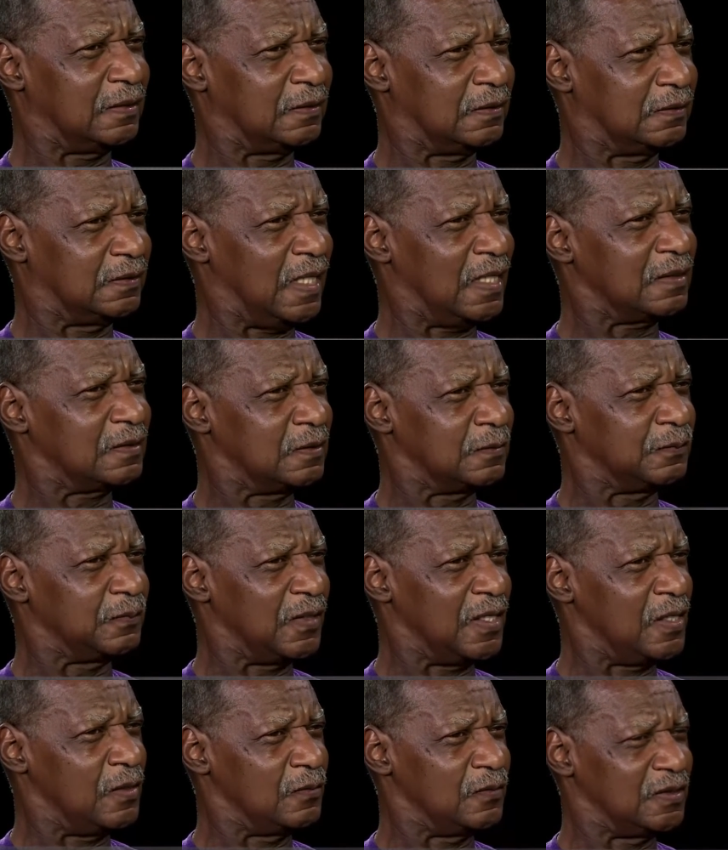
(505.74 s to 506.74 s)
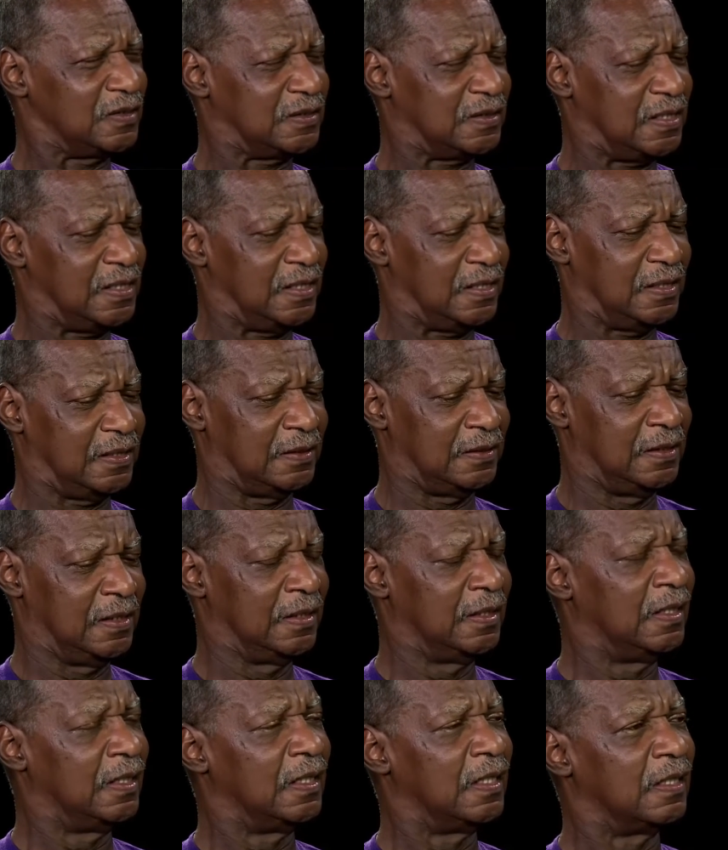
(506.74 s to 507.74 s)
Dr. Brown was saying,
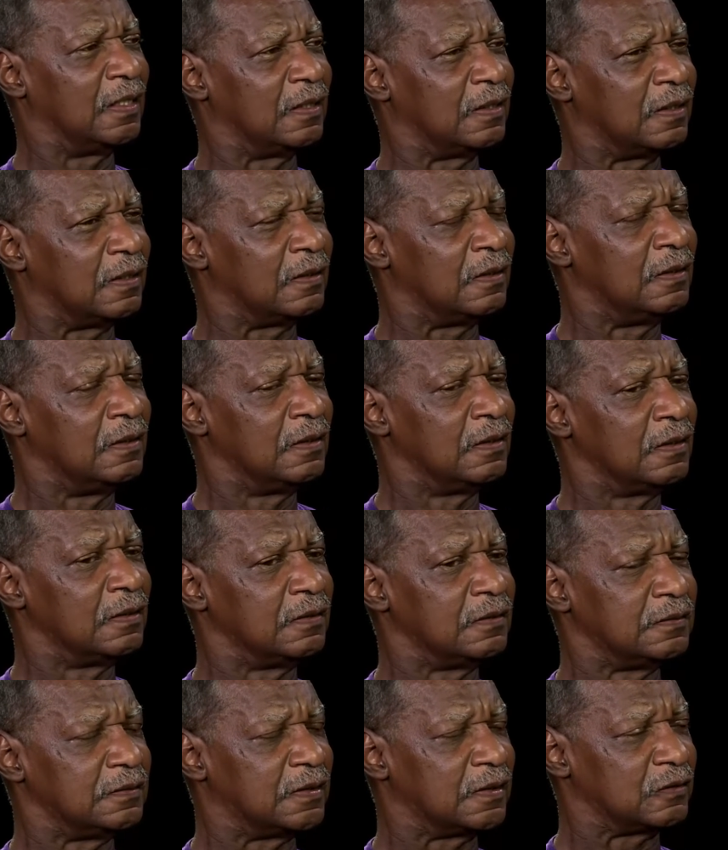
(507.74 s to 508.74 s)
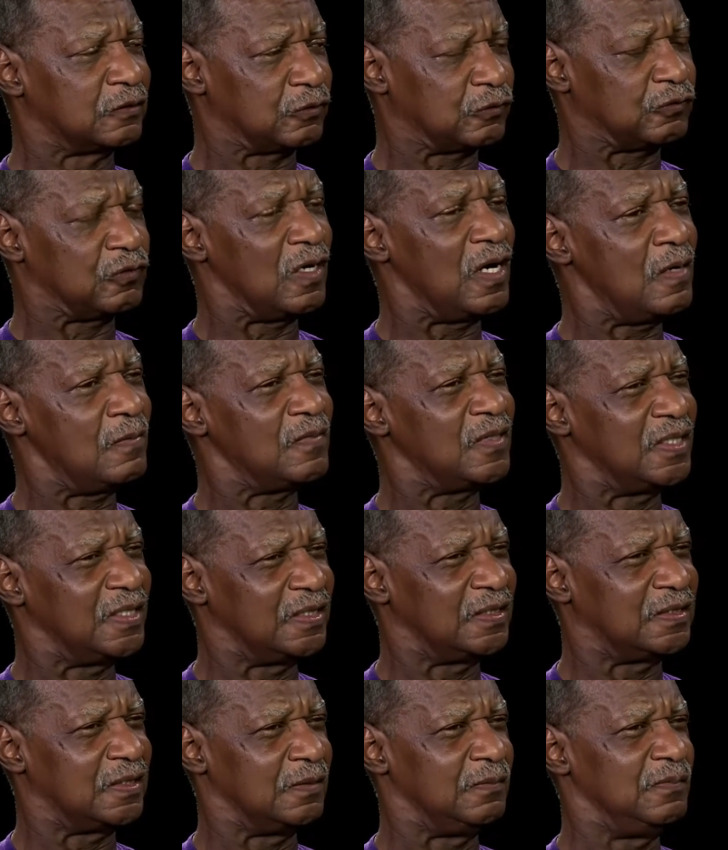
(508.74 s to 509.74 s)
the trauma
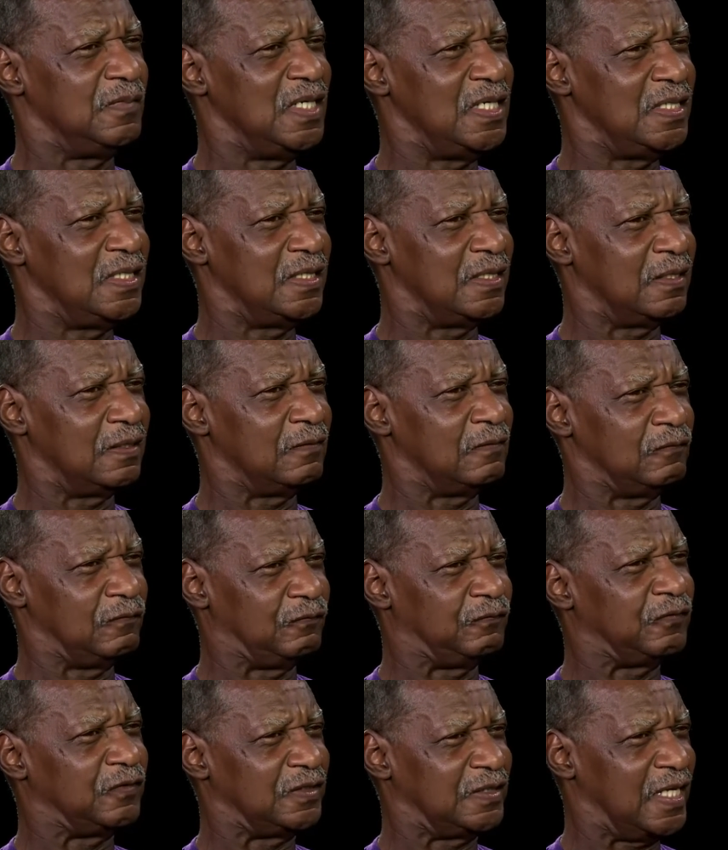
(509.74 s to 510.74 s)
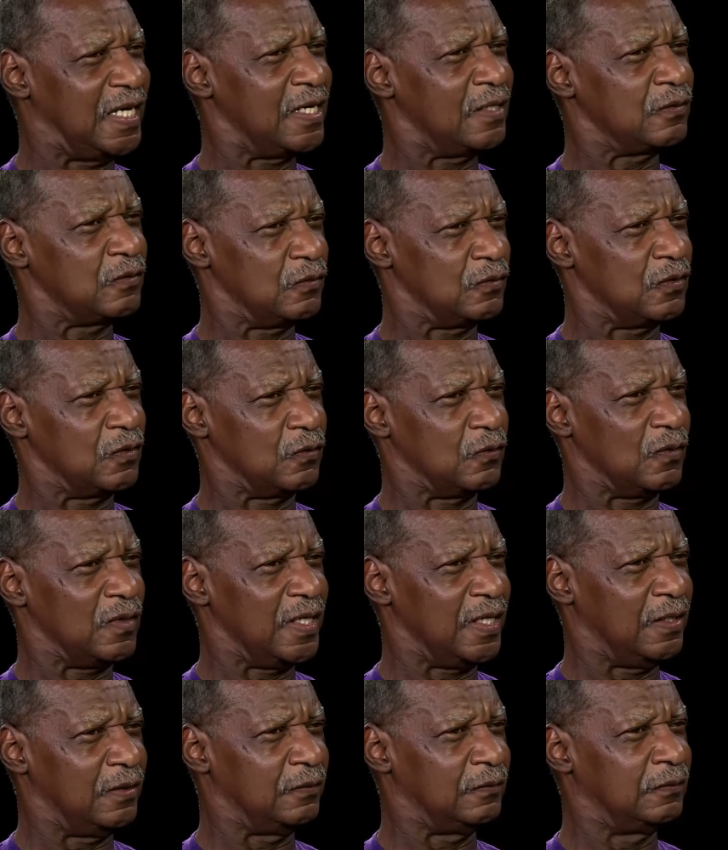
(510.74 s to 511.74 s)
is immediate for down on the
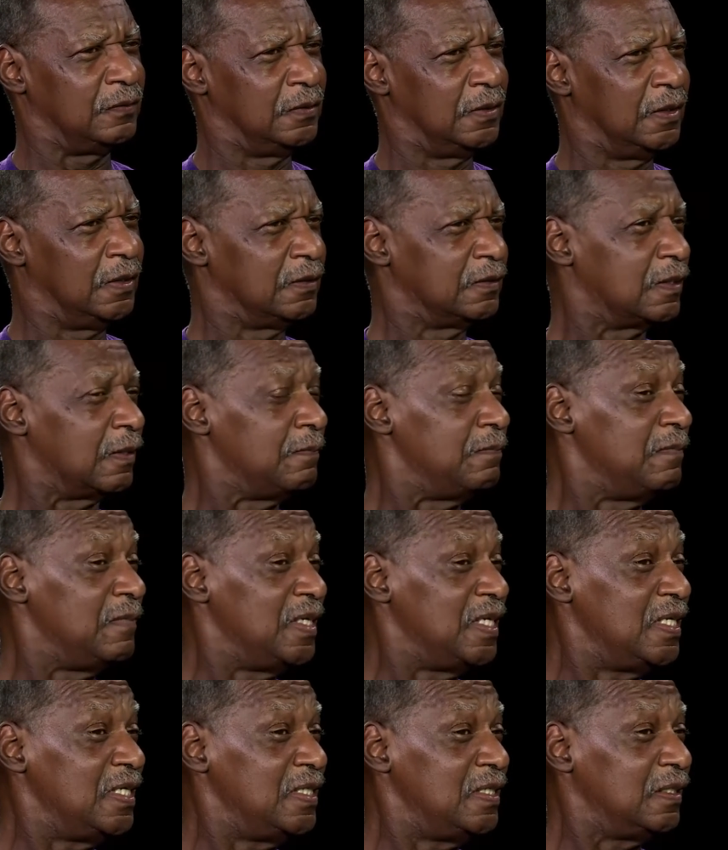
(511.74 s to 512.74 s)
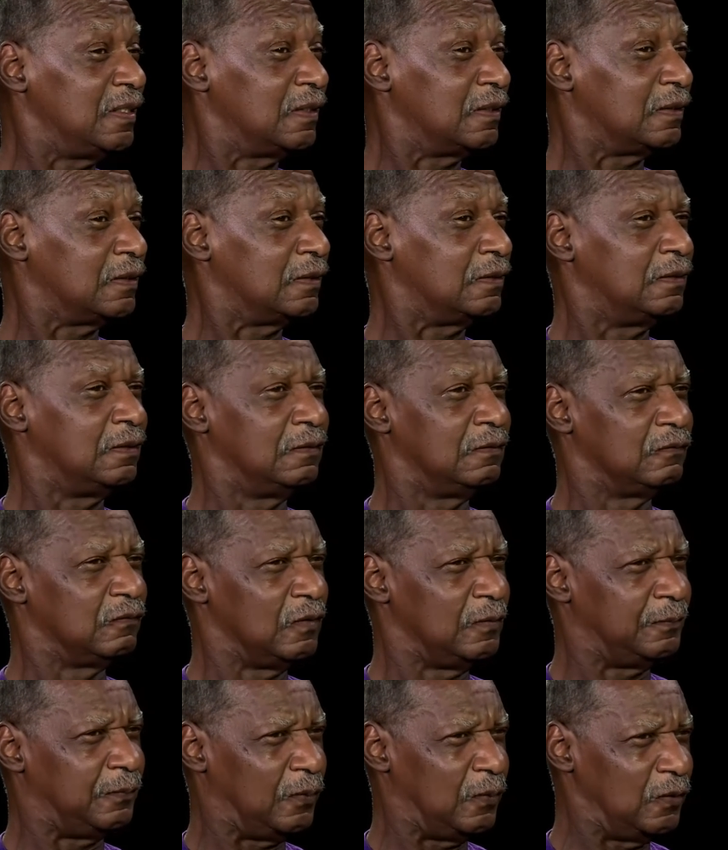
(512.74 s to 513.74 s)
ground. The media
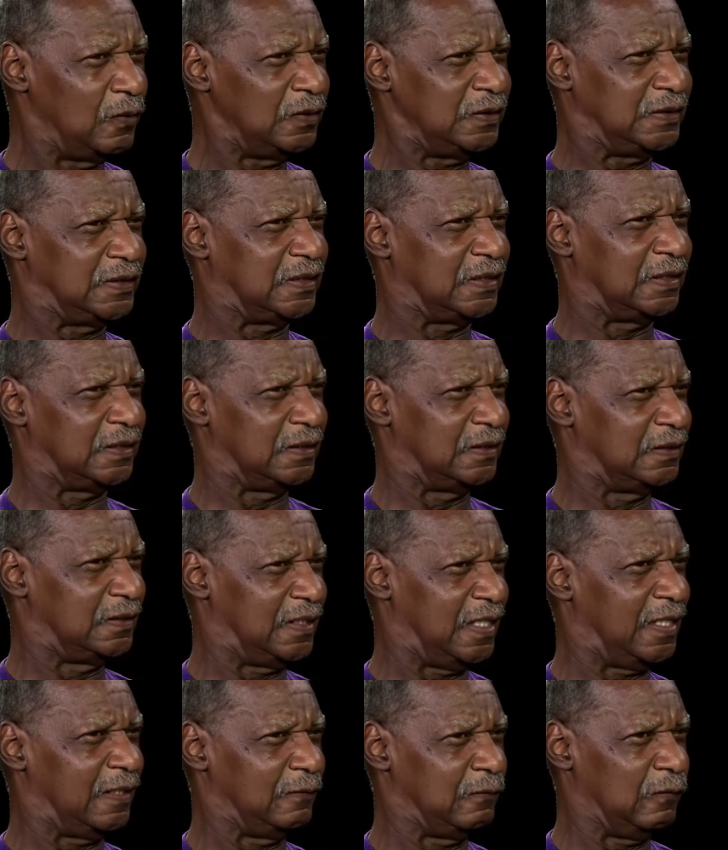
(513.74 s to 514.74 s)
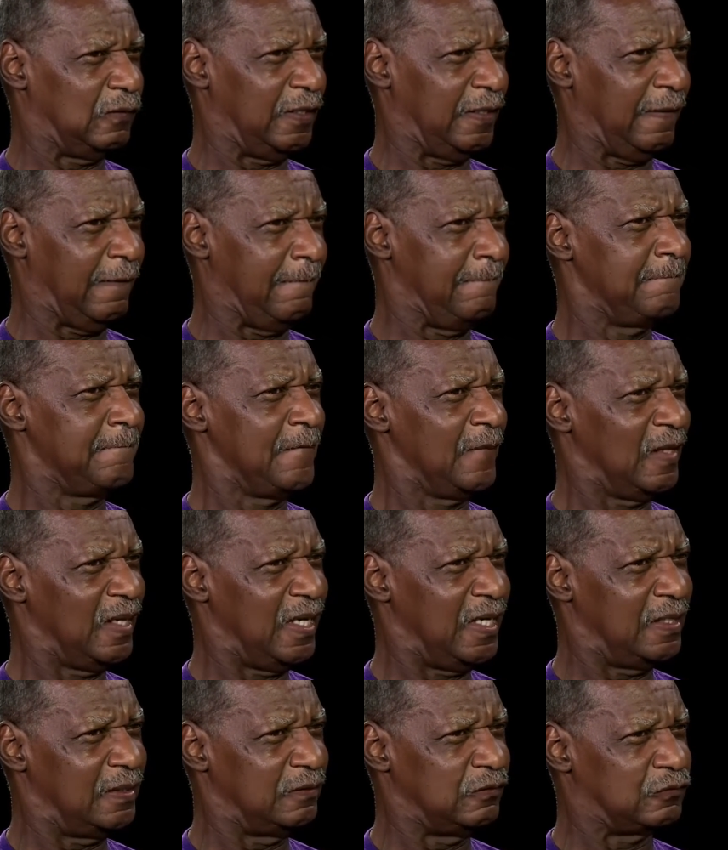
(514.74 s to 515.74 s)
reports it that way
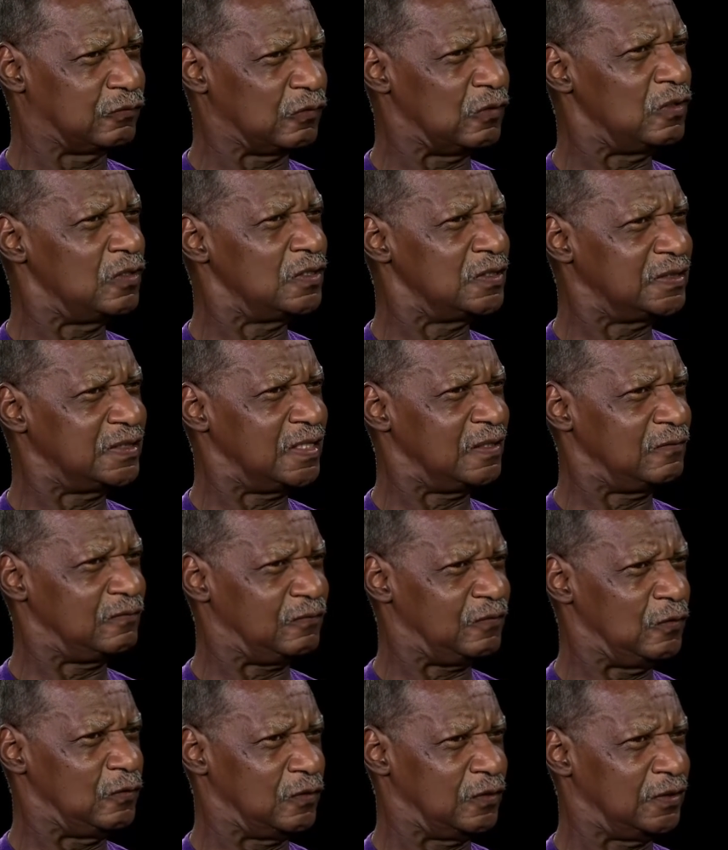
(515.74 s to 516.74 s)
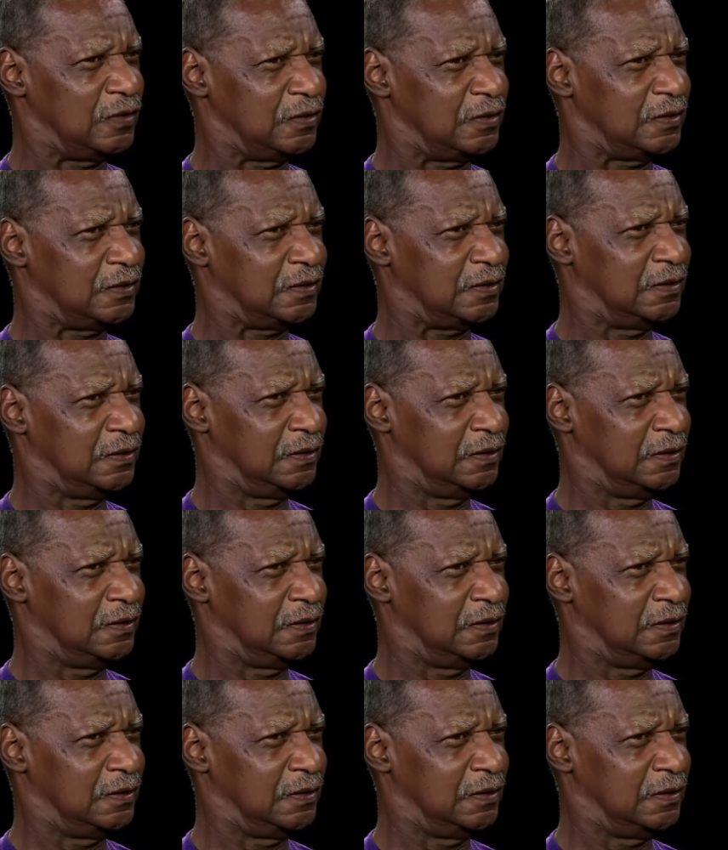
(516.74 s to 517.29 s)
and draws that focus